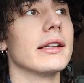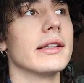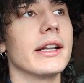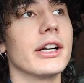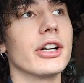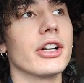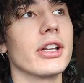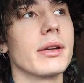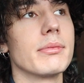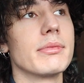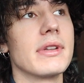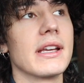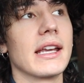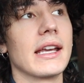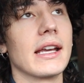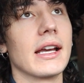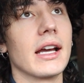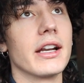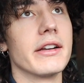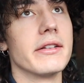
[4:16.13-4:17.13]
literally am
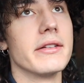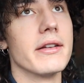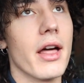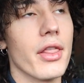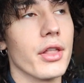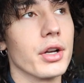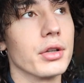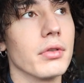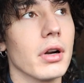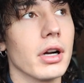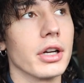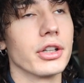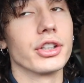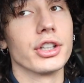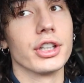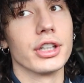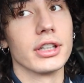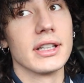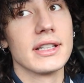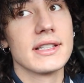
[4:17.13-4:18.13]
taking another wrong
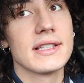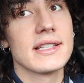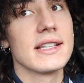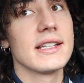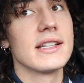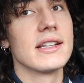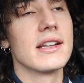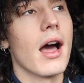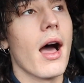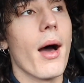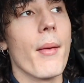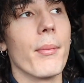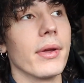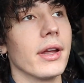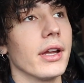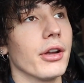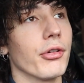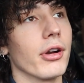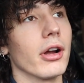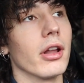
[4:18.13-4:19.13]
turn. This cannot
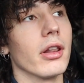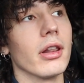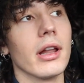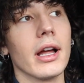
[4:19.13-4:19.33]
be real